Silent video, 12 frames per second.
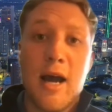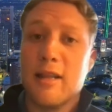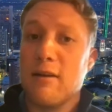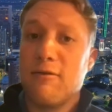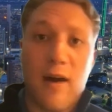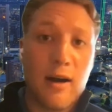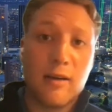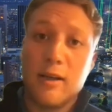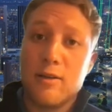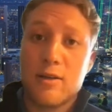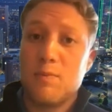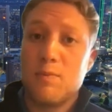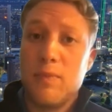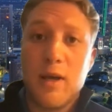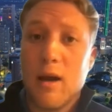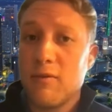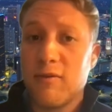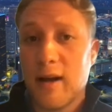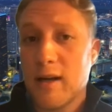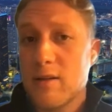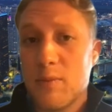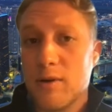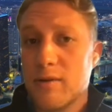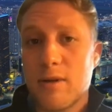And then finally, just become
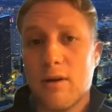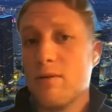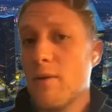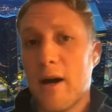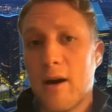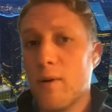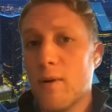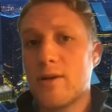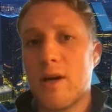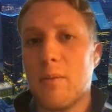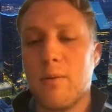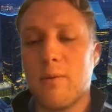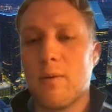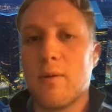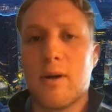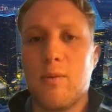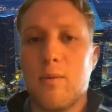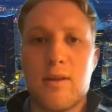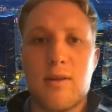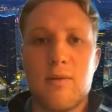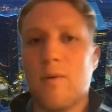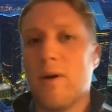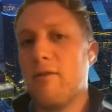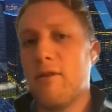flexible. So no matter which company we're working with
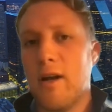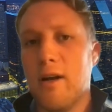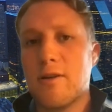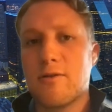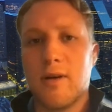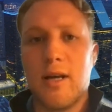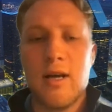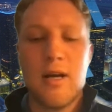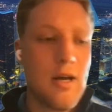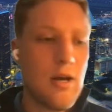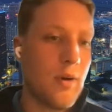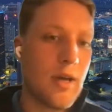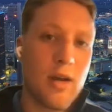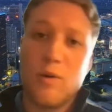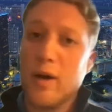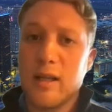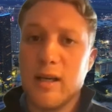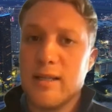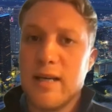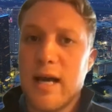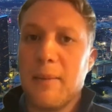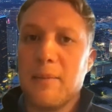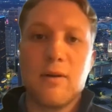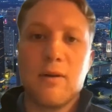in whatever industry, we can quickly
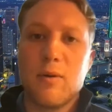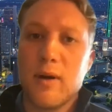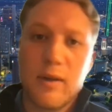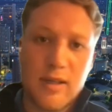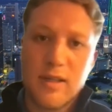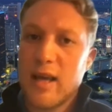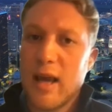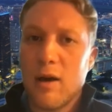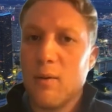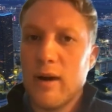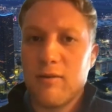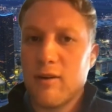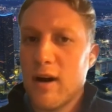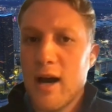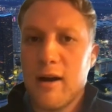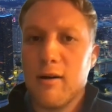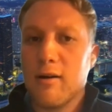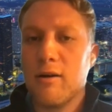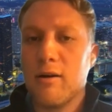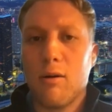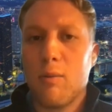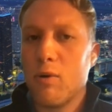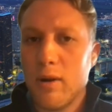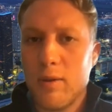adapt and quickly scale whatever hierarchy or
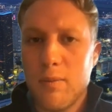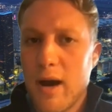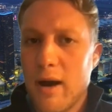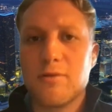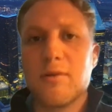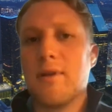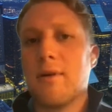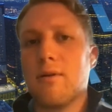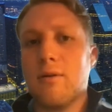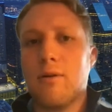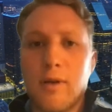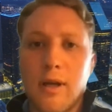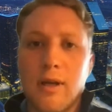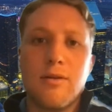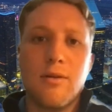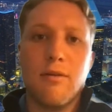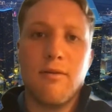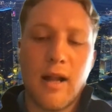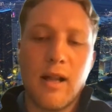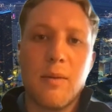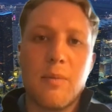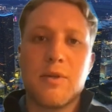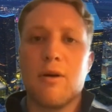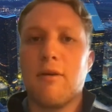reporting boundary they're looking to
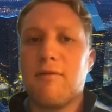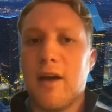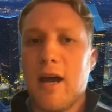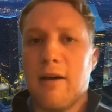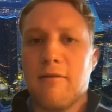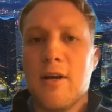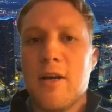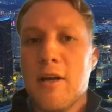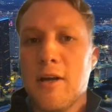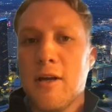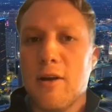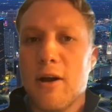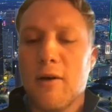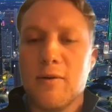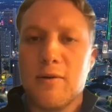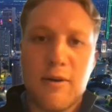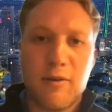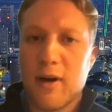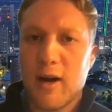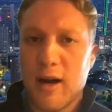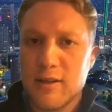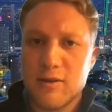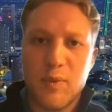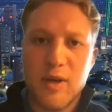develop. So if they have different
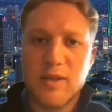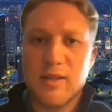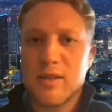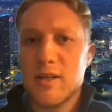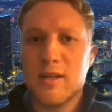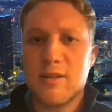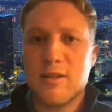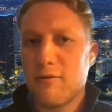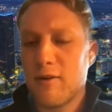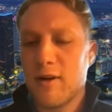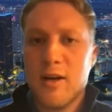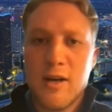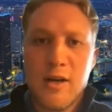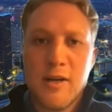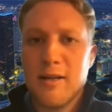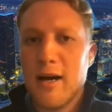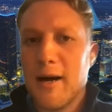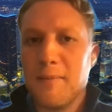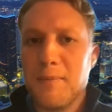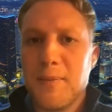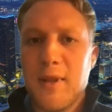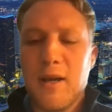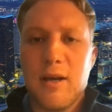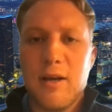kinds of businesses, different
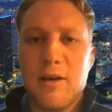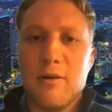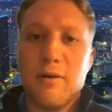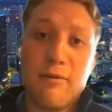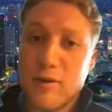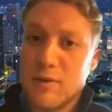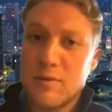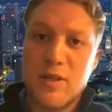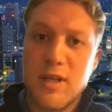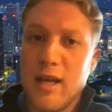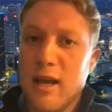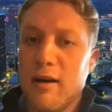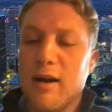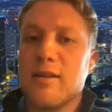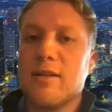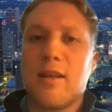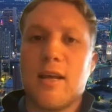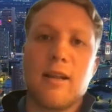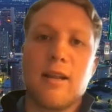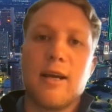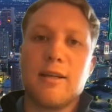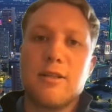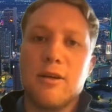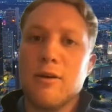different subsidiaries that they'd
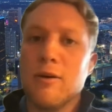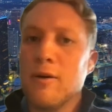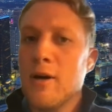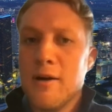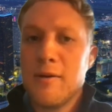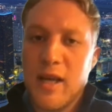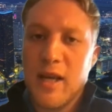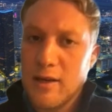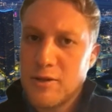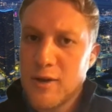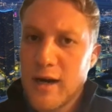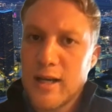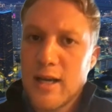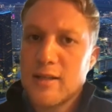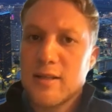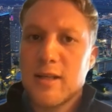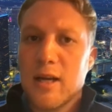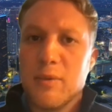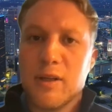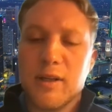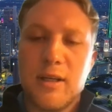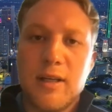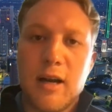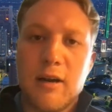like to begin tracking
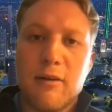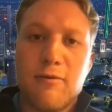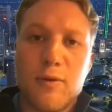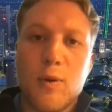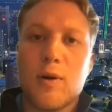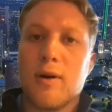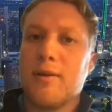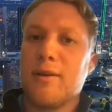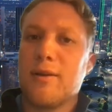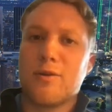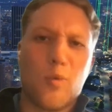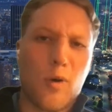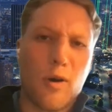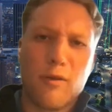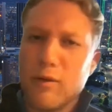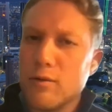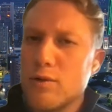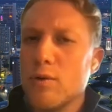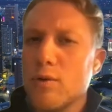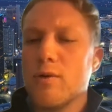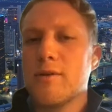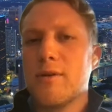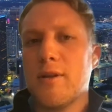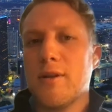sustainability data for. There's workflow
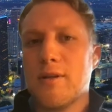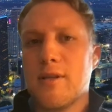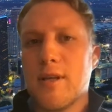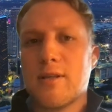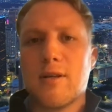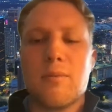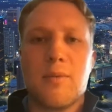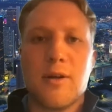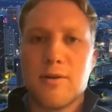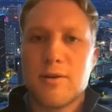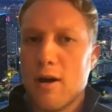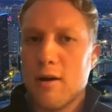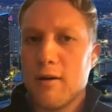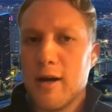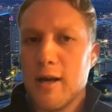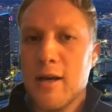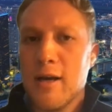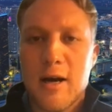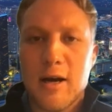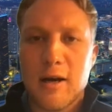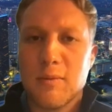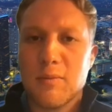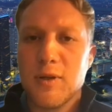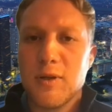tools in the system. There's already a
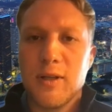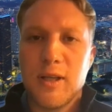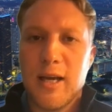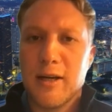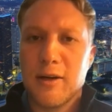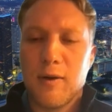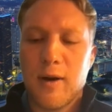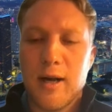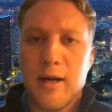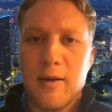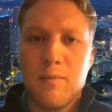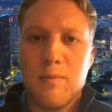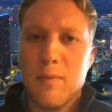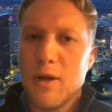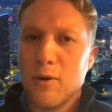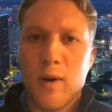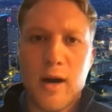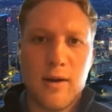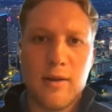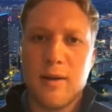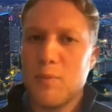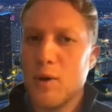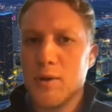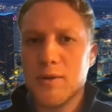completely integrated middleware
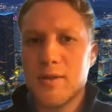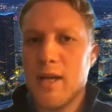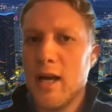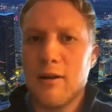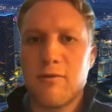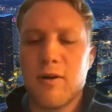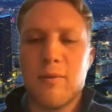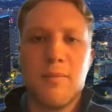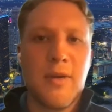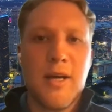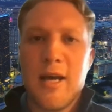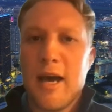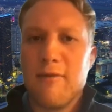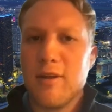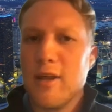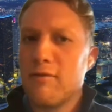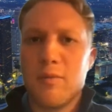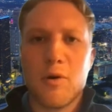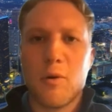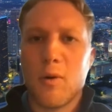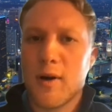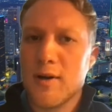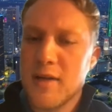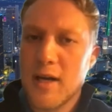that pulls data from everything from your
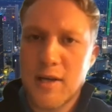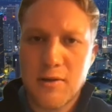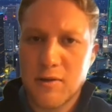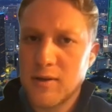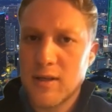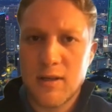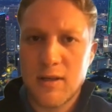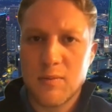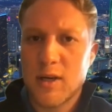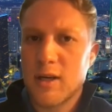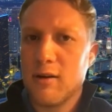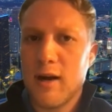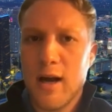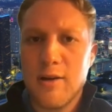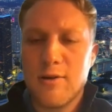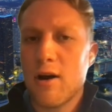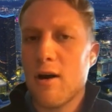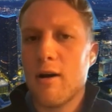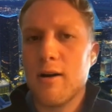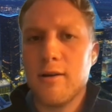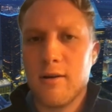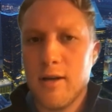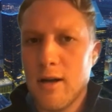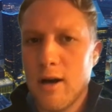organizational systems like your HR and
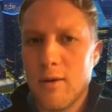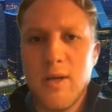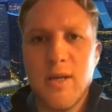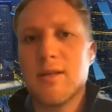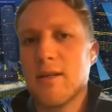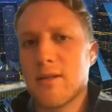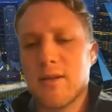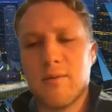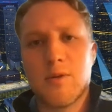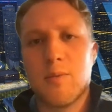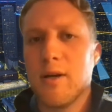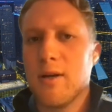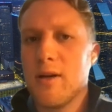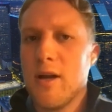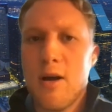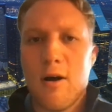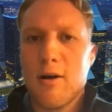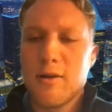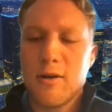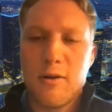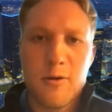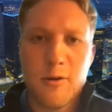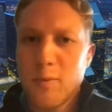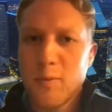your ERP systems, but also
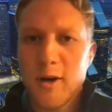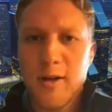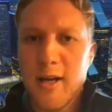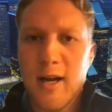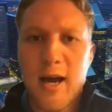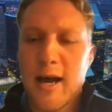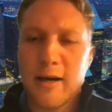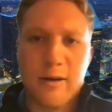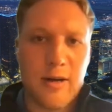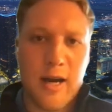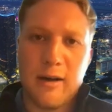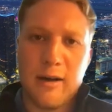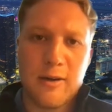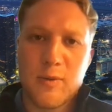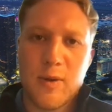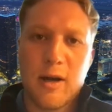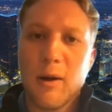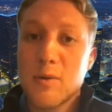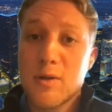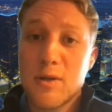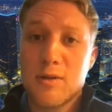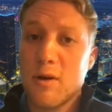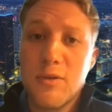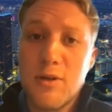your third-party data aggregators. When it comes
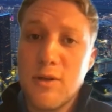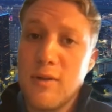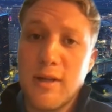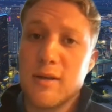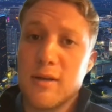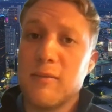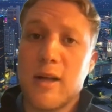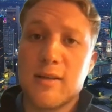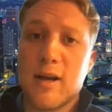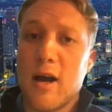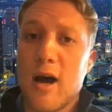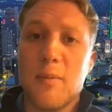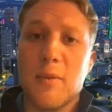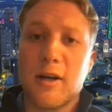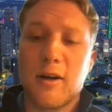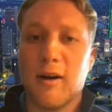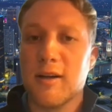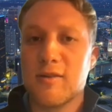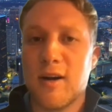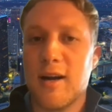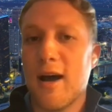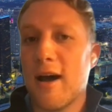to scope 2, that's a common occurrence, right?